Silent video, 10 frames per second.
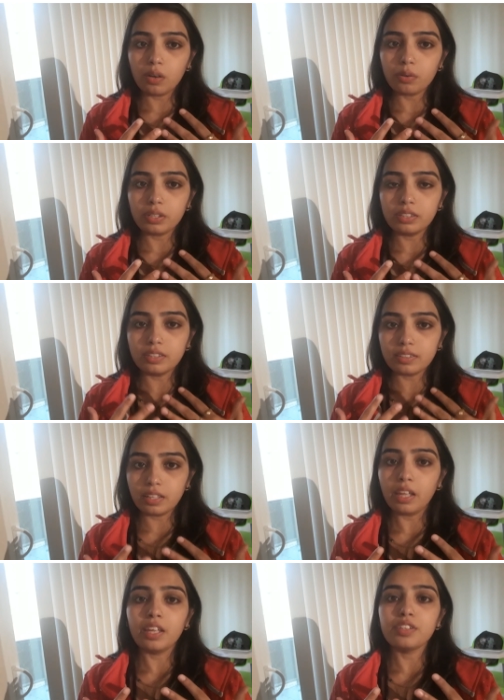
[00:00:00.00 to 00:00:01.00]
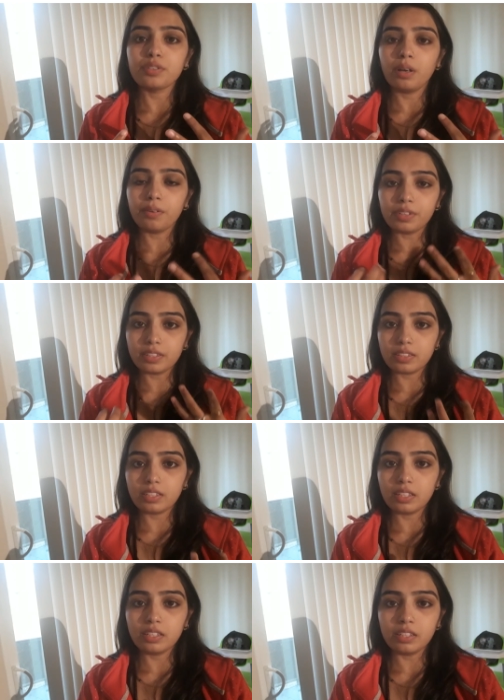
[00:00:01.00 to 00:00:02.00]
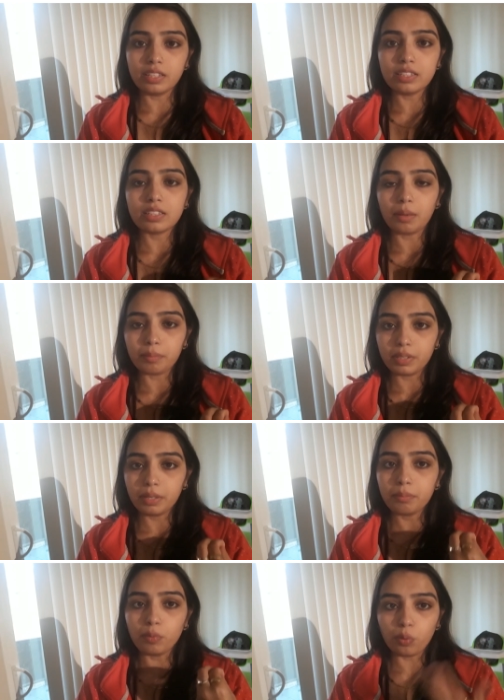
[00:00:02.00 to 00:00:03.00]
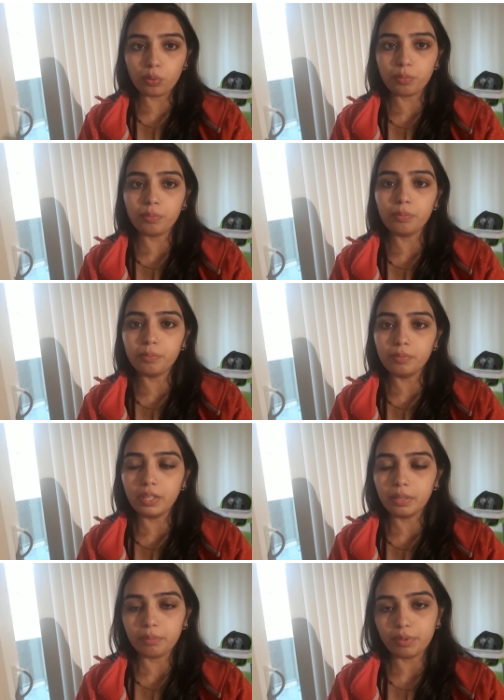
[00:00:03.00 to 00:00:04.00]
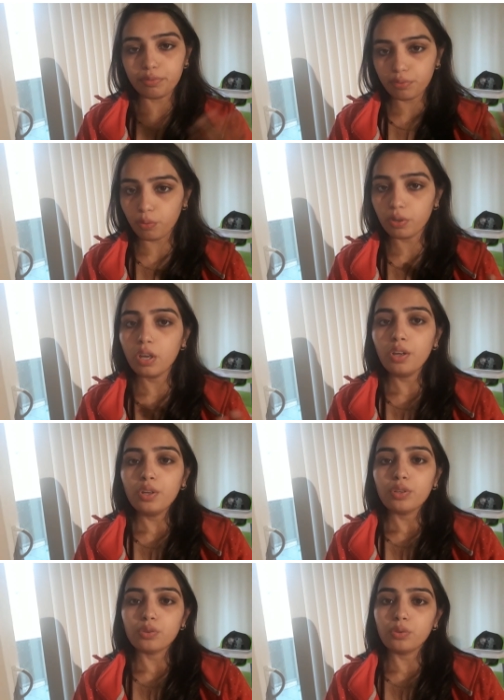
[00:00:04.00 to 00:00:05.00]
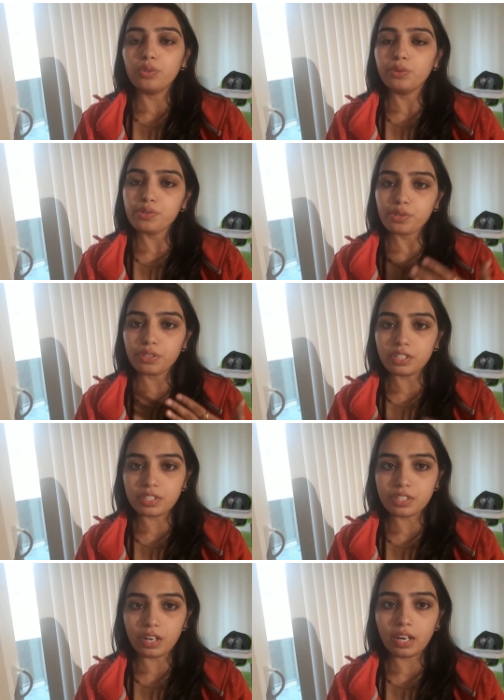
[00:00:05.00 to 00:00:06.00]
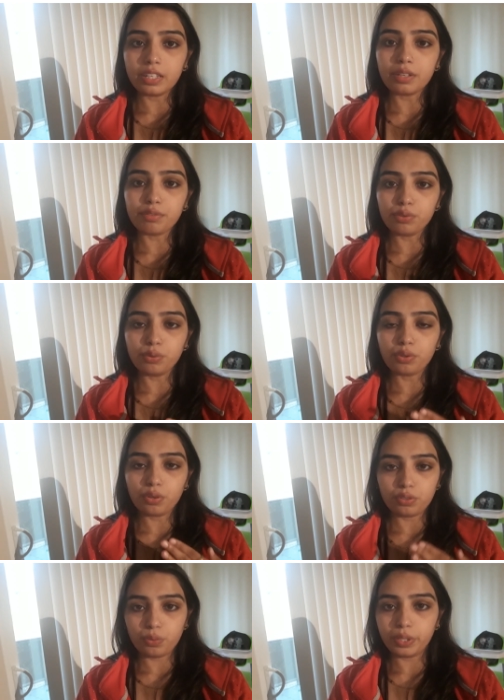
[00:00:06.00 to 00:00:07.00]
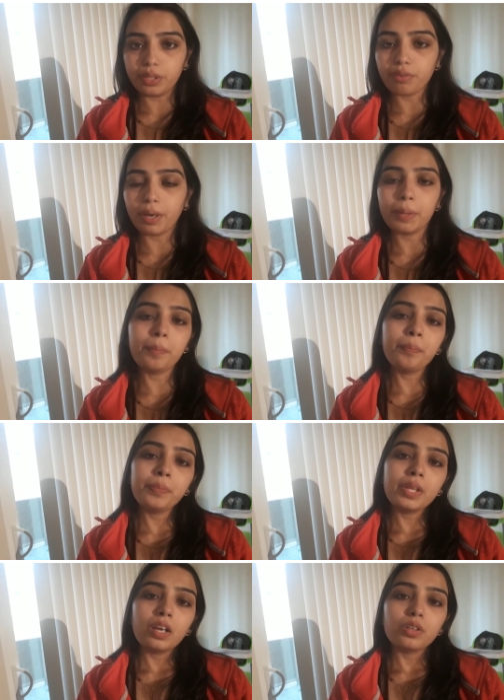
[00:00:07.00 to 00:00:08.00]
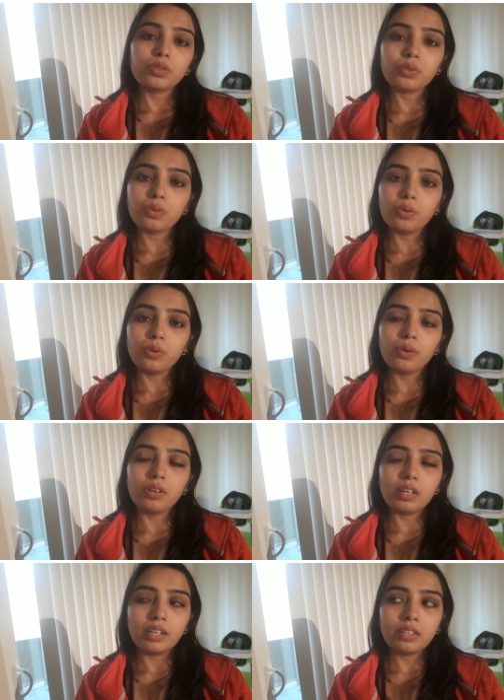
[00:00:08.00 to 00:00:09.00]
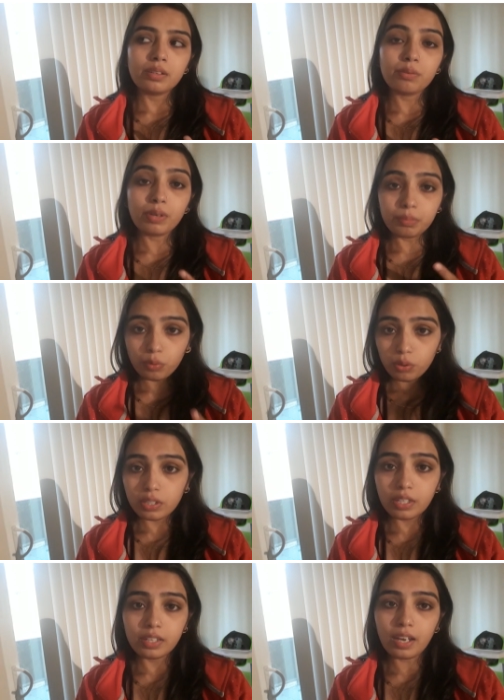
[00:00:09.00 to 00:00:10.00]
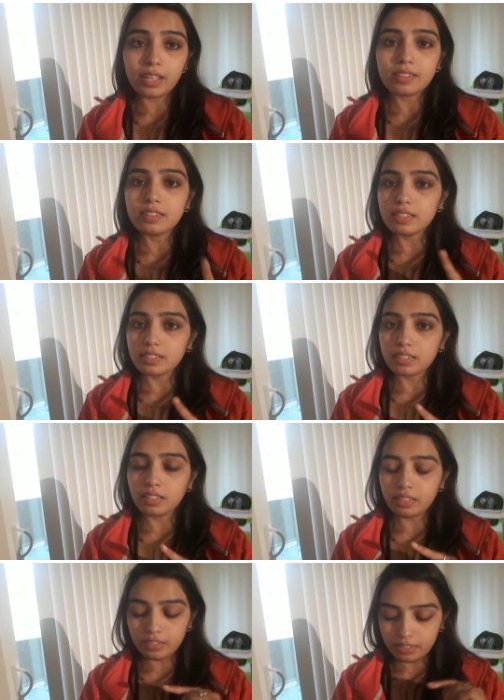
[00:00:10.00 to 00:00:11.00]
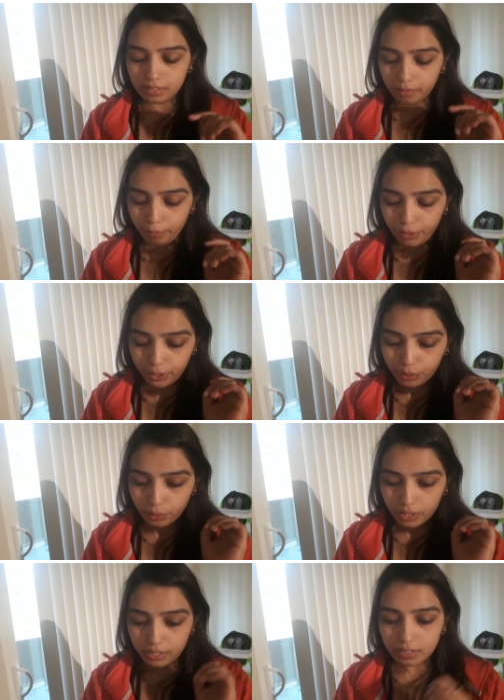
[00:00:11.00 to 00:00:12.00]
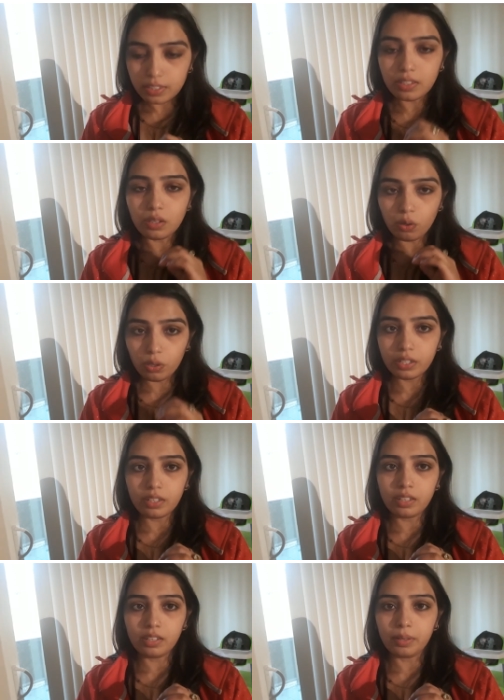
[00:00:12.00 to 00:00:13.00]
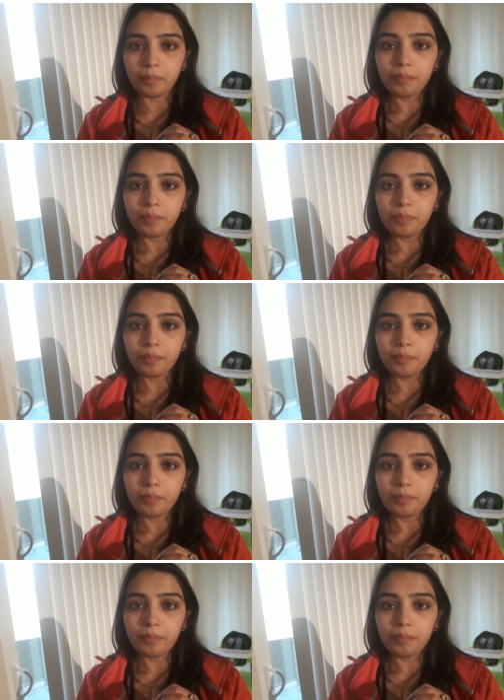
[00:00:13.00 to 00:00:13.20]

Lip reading: in this age, our skin needs something more than before. So you should start if you cross 25. So, and one more thing guys, this video is not a